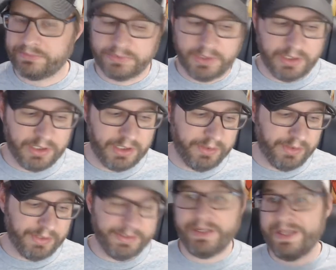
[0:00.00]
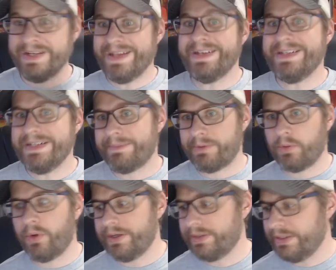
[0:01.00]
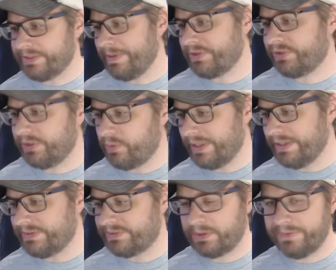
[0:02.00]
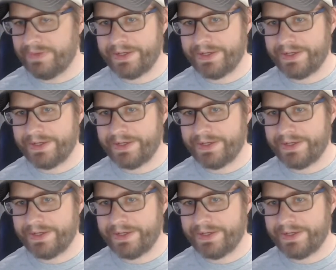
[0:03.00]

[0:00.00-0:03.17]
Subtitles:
An indie number one. Especially when it's sort of like